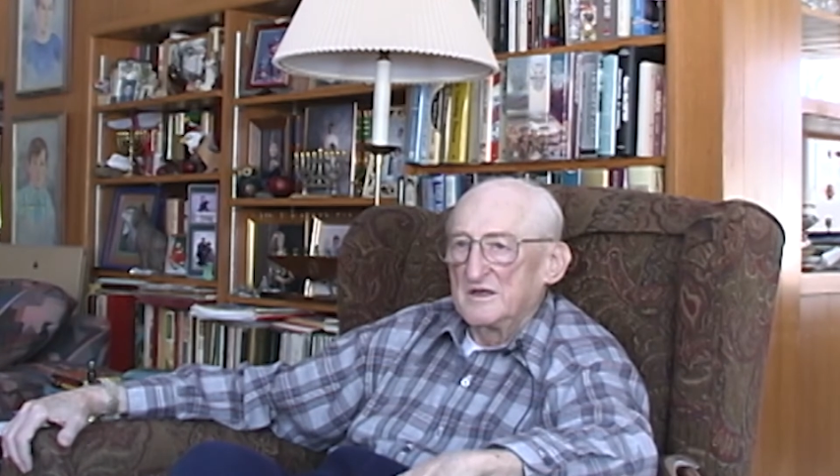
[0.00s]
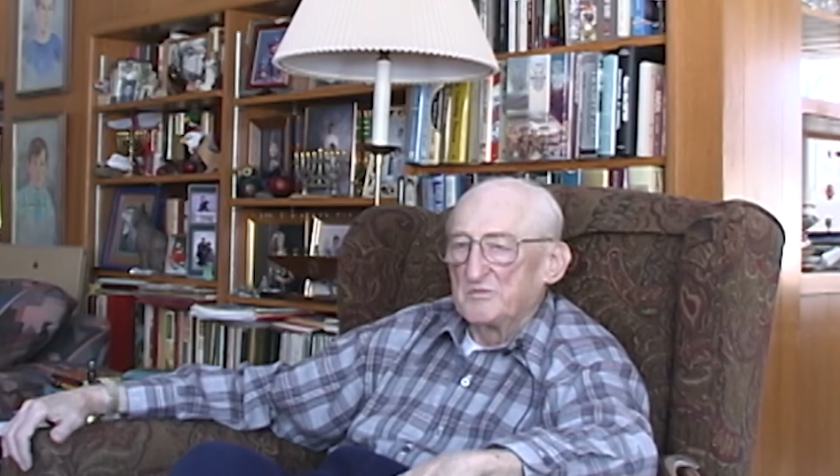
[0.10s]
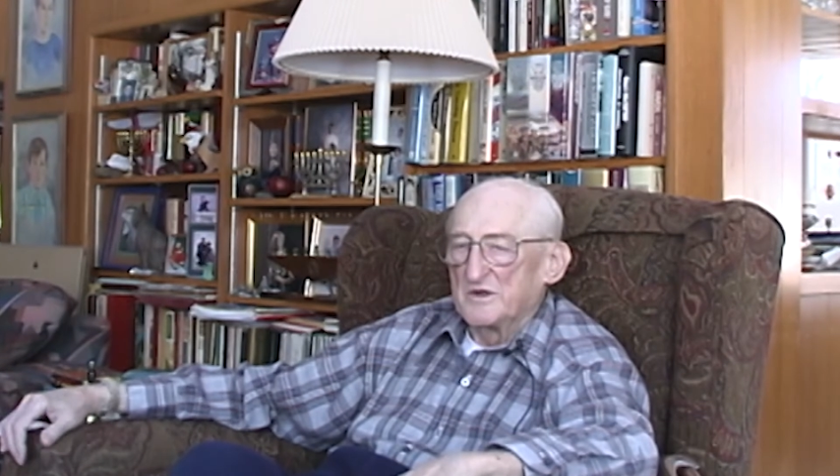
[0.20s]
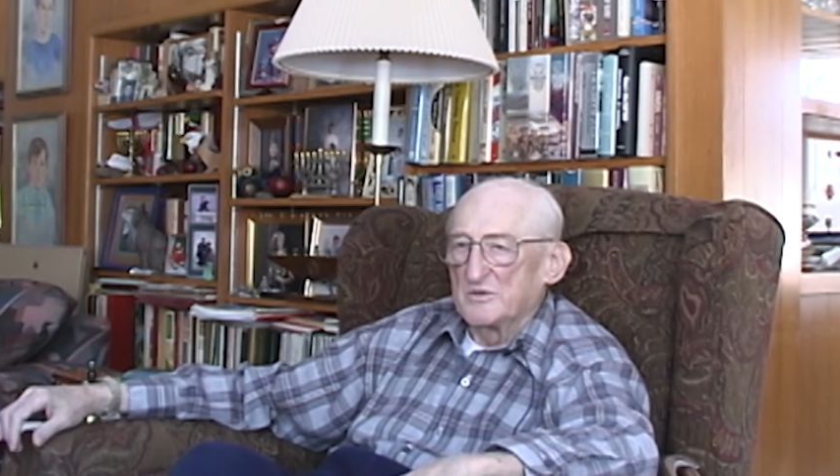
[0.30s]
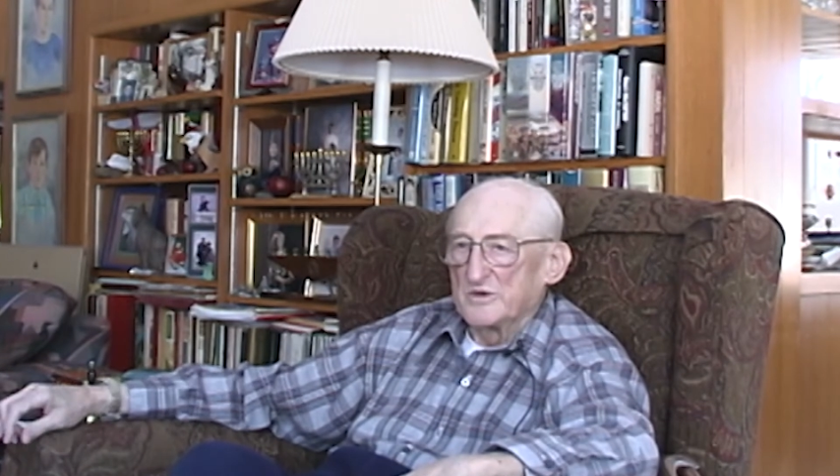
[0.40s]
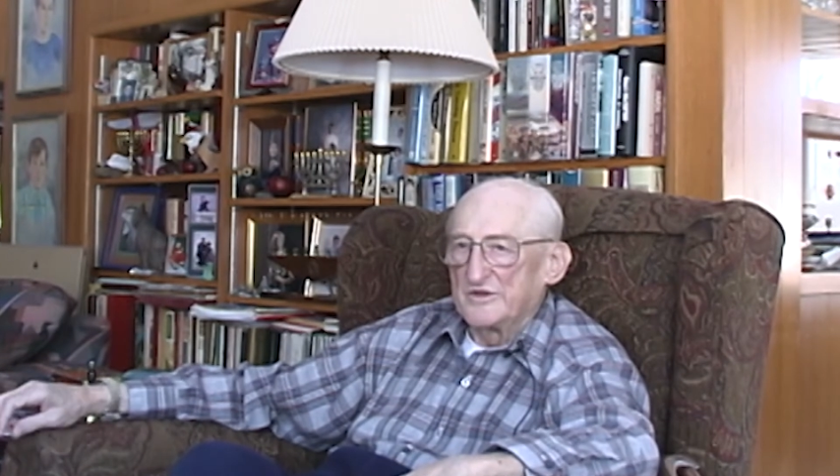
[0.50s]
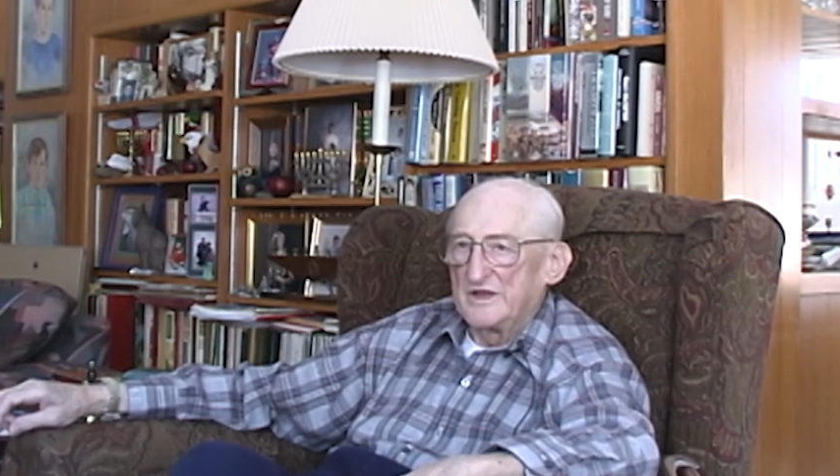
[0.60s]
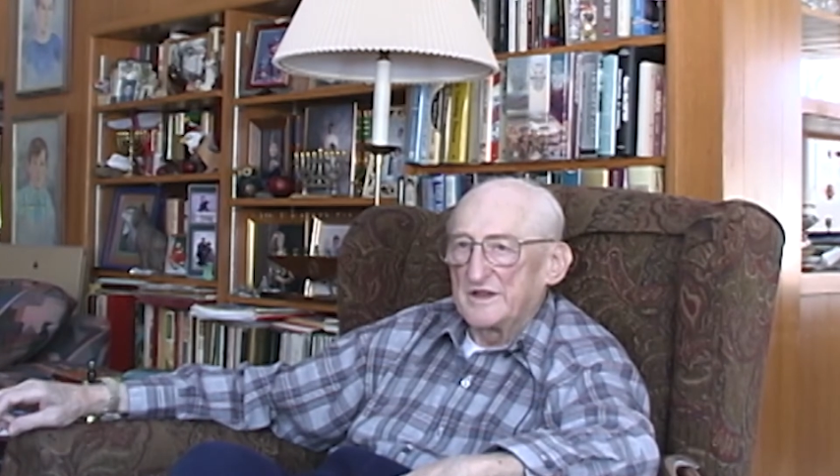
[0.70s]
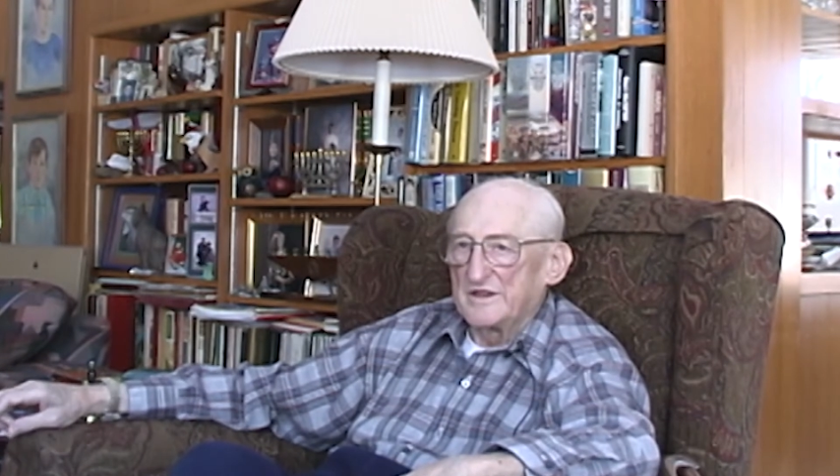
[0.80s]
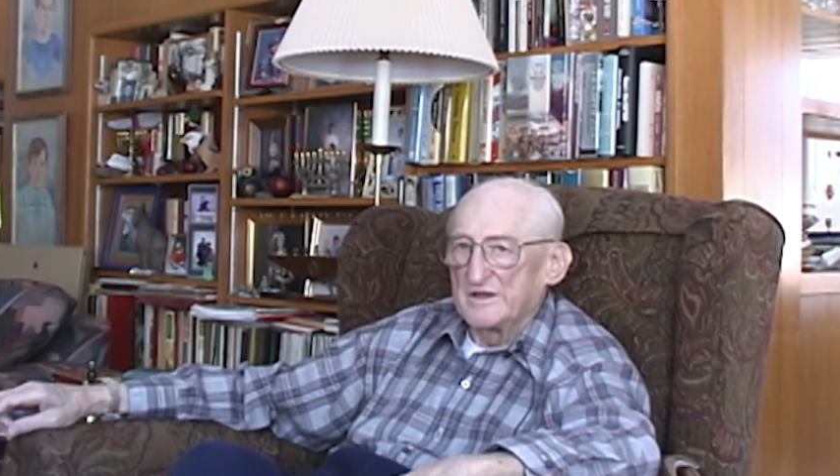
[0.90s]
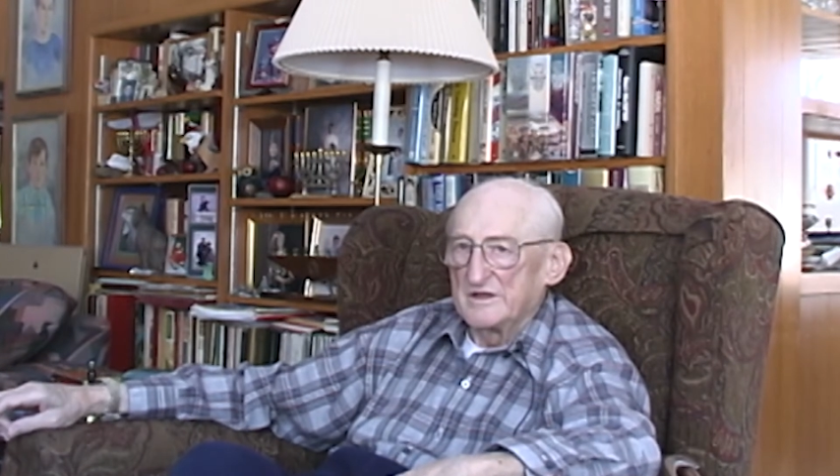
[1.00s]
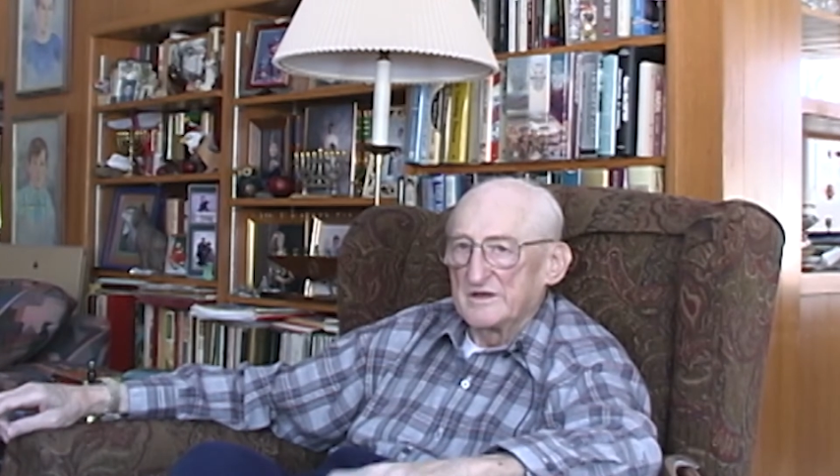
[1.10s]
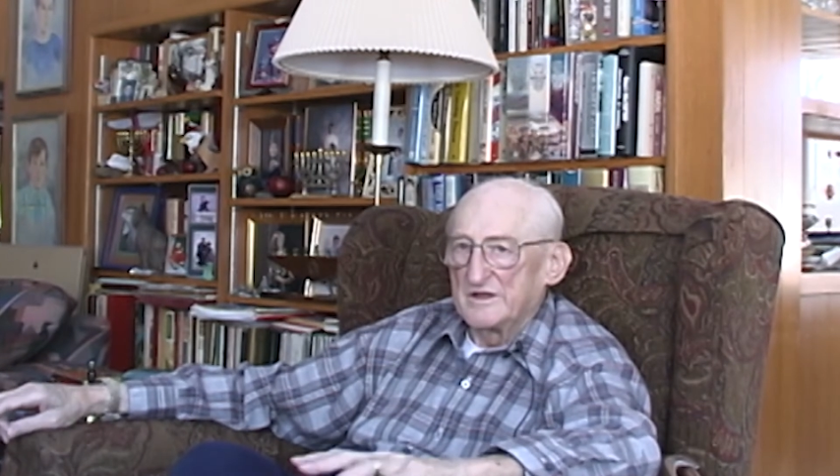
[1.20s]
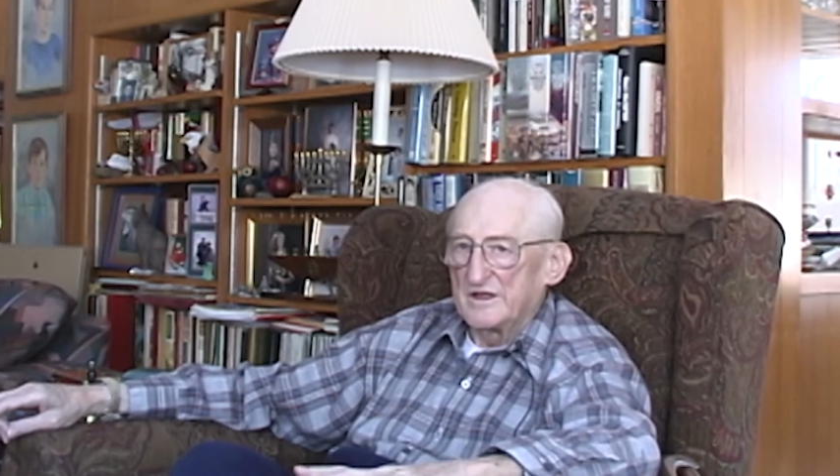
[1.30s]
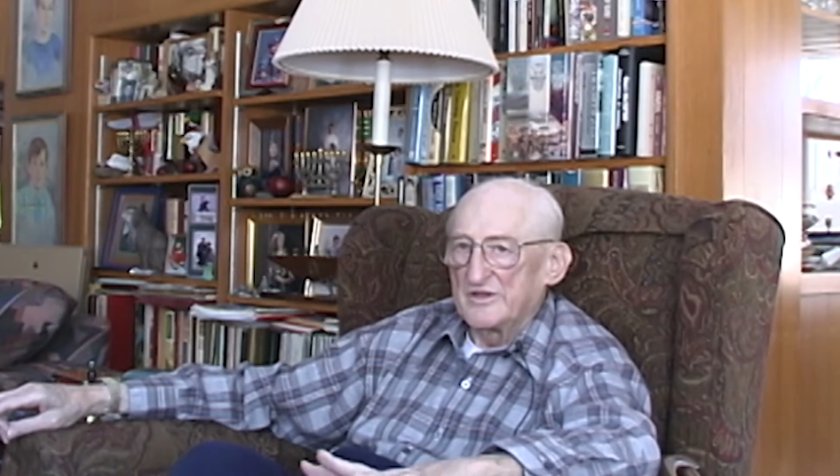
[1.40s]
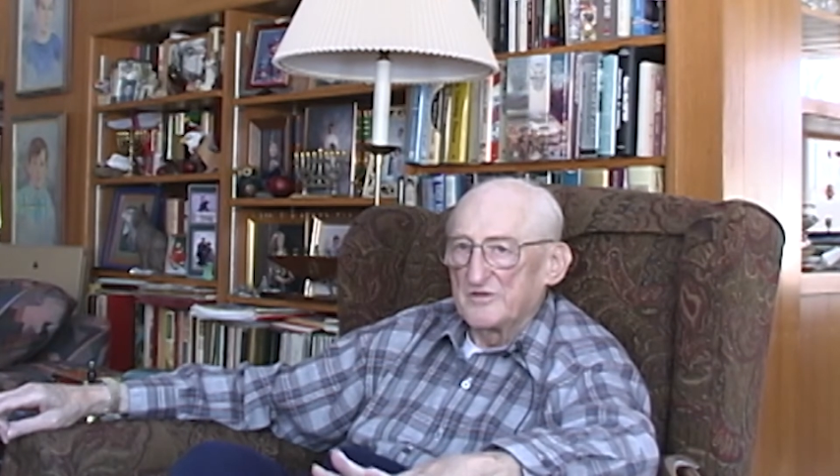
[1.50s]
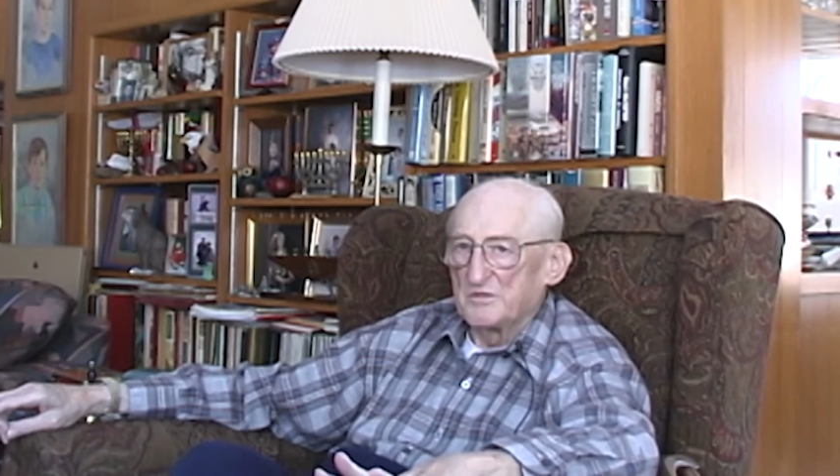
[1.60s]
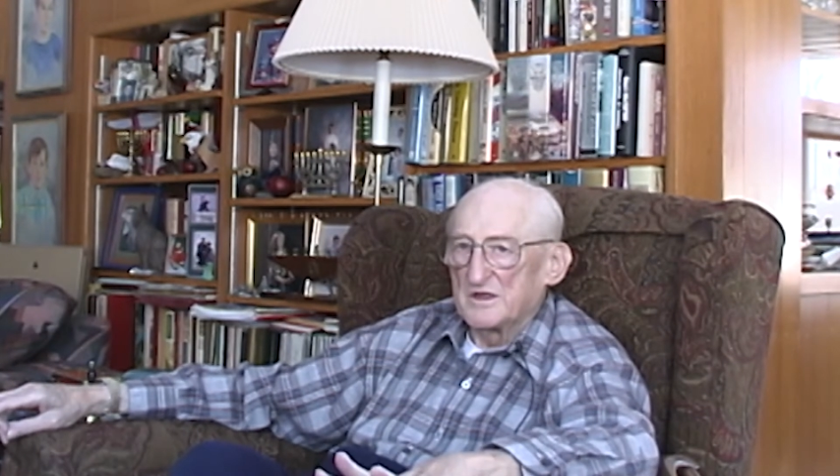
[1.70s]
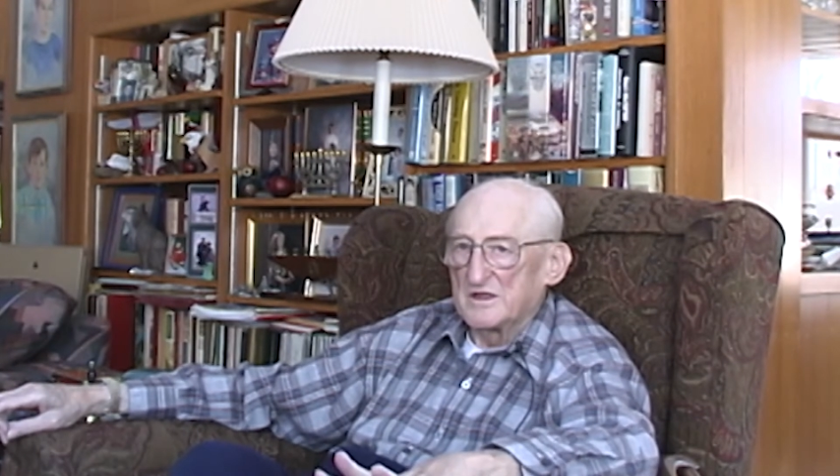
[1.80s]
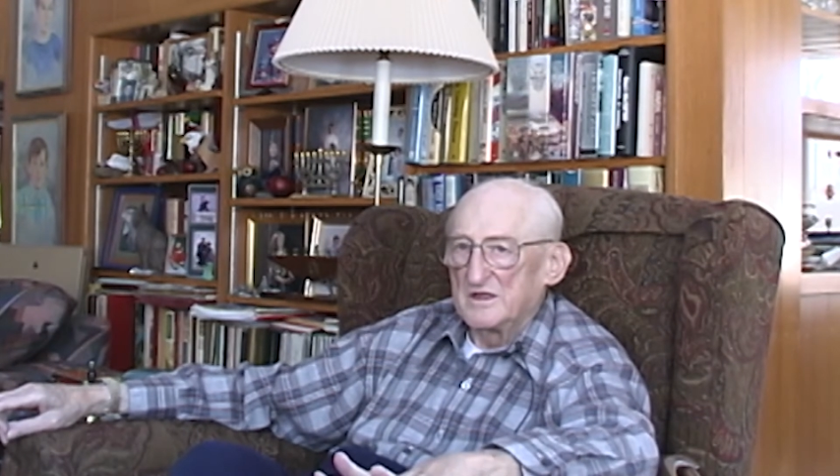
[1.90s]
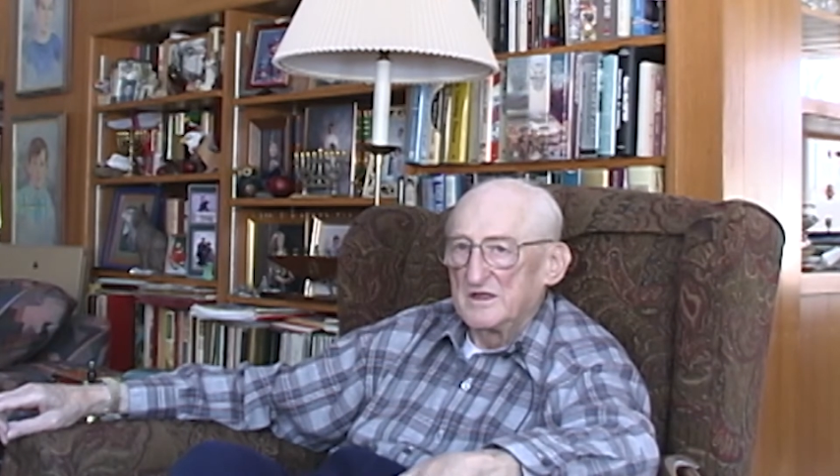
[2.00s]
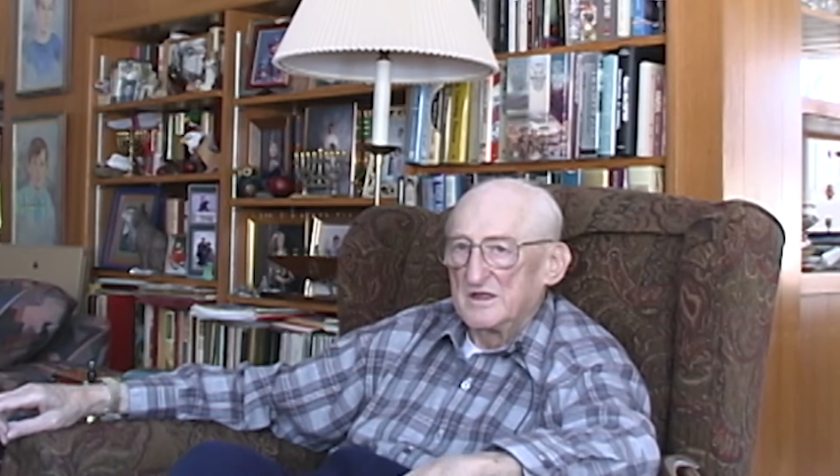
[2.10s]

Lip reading: but it was death, a death smell,